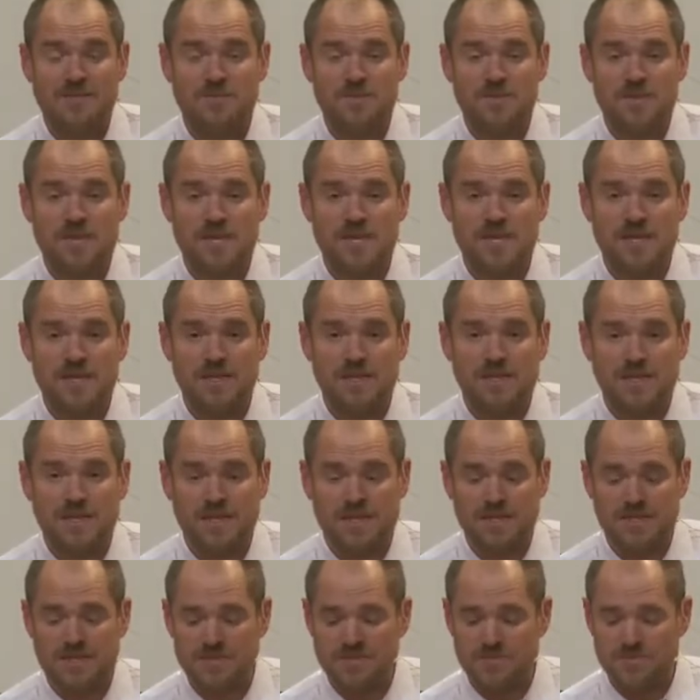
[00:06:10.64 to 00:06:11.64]
with healing
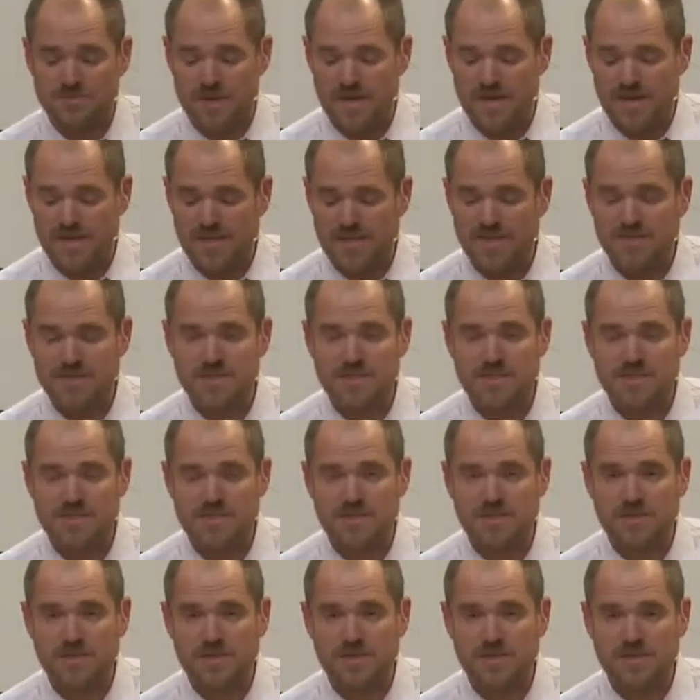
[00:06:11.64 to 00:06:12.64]
in its rays. Let's
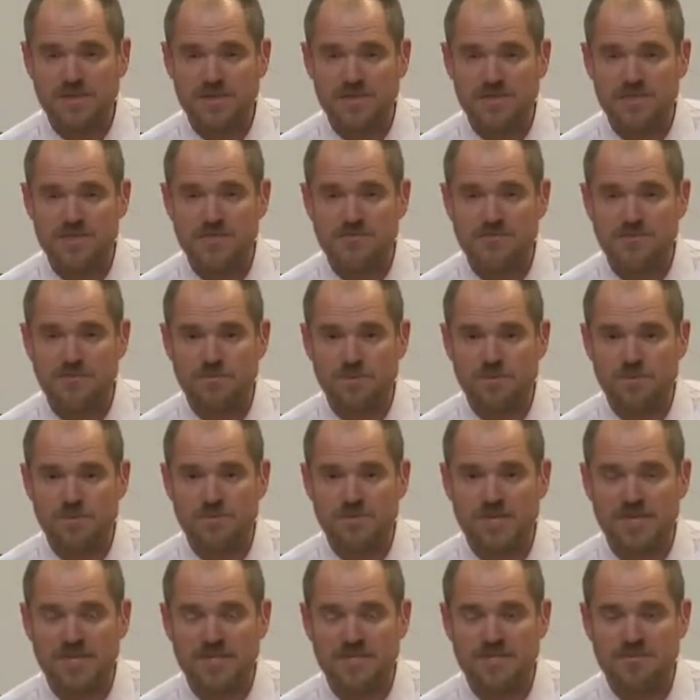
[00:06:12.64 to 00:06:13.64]
look at this is from New
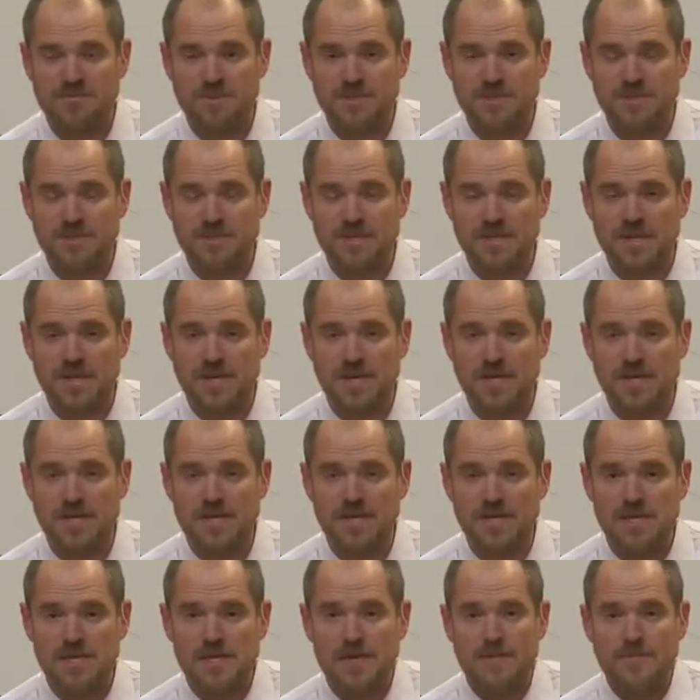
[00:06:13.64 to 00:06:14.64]
Testament. Uh,
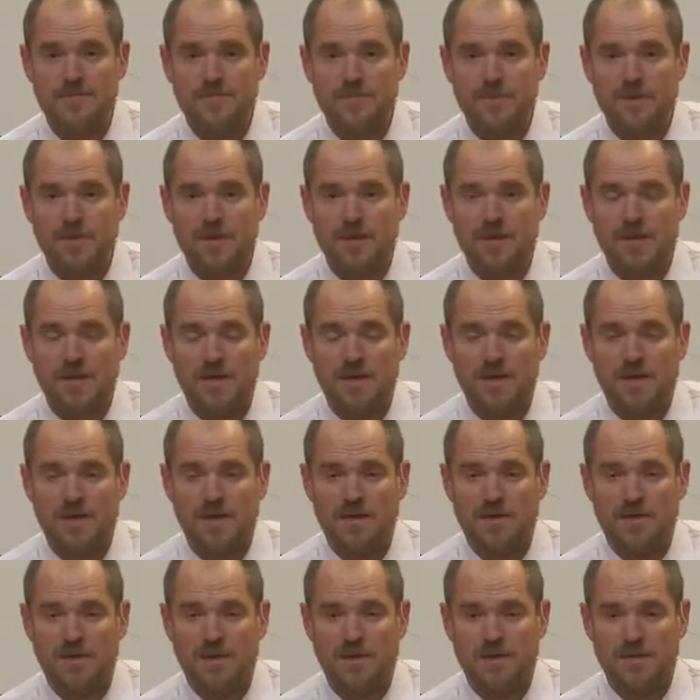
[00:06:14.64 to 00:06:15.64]
uh,
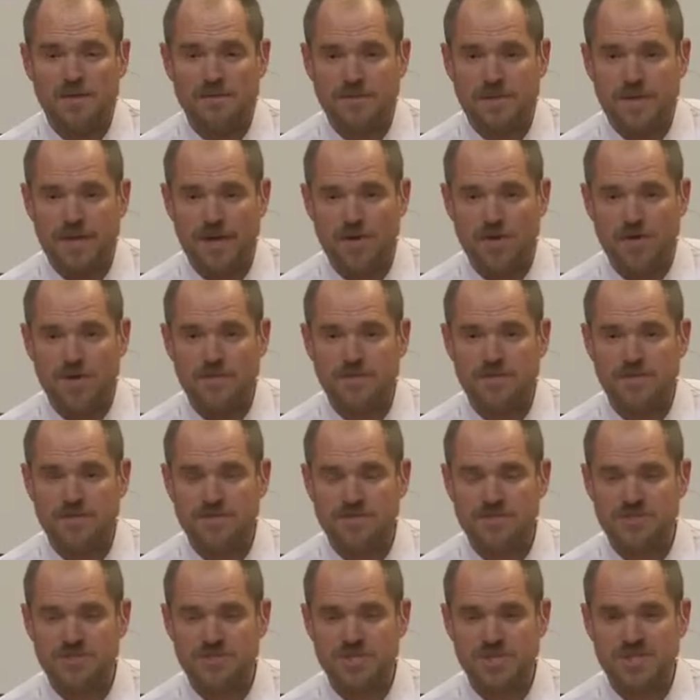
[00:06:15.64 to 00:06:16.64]
era, era, this
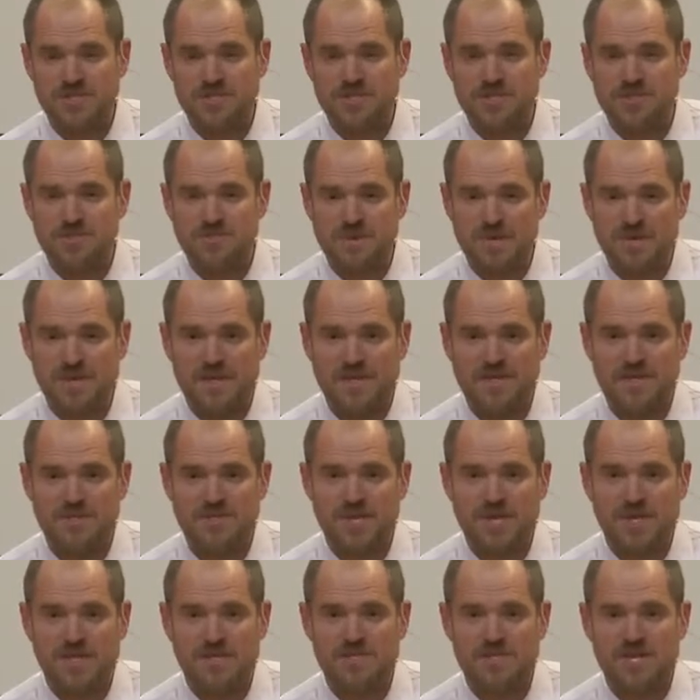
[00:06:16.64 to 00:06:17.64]
is Jesus speaking,
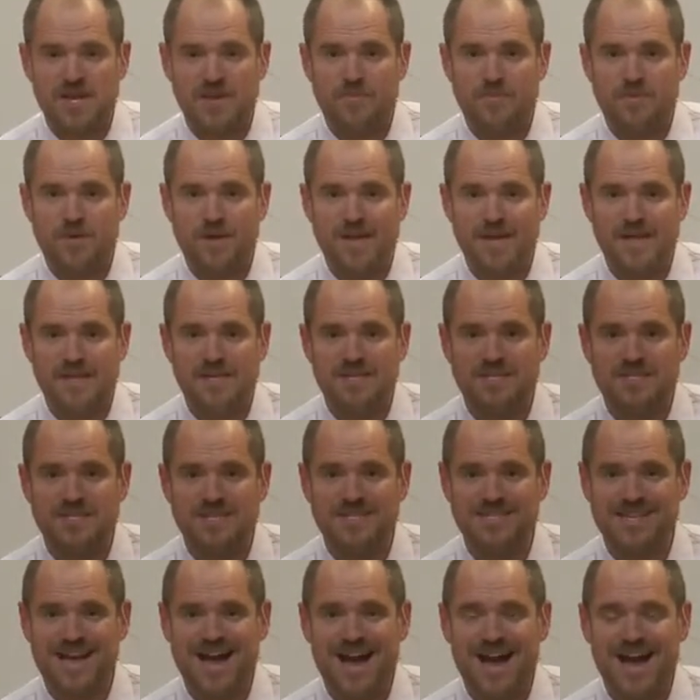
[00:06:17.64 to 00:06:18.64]
John chapter 8, he
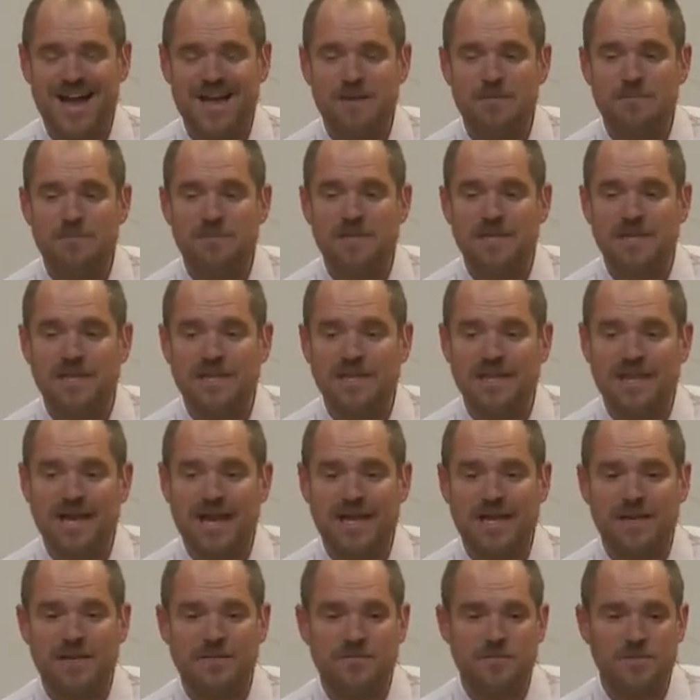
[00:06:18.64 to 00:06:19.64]
says, I am the
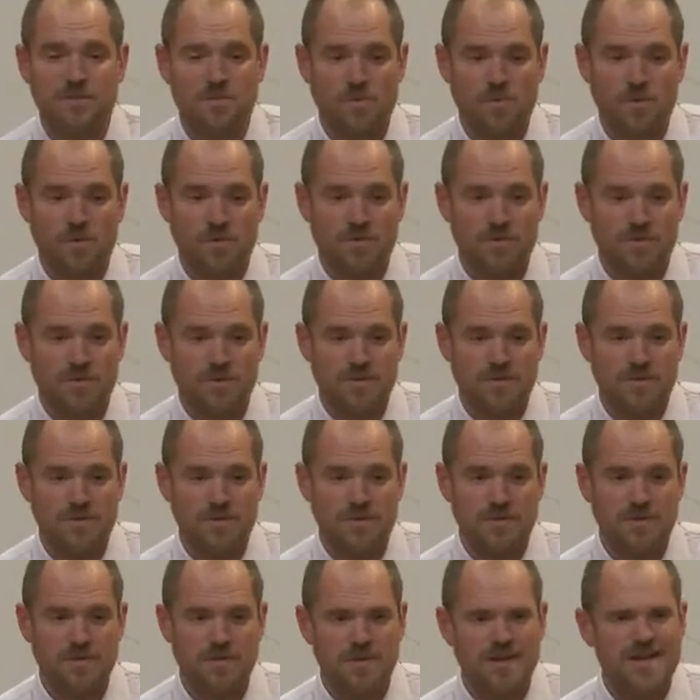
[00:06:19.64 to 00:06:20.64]
light of the world.
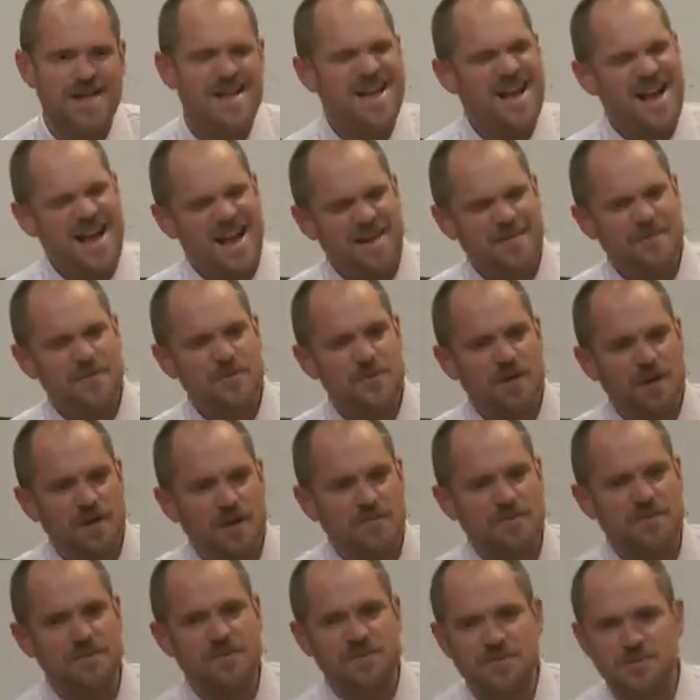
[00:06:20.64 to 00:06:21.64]
I never thought
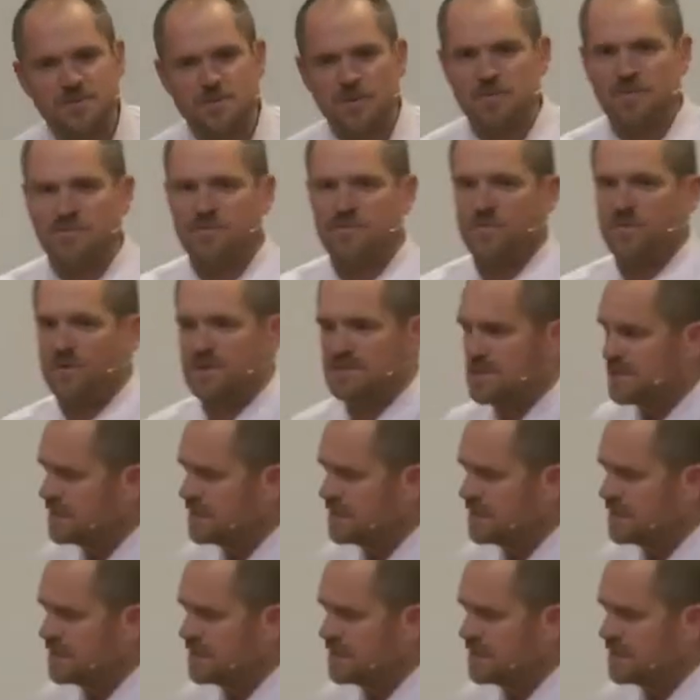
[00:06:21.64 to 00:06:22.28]
of it this way before as I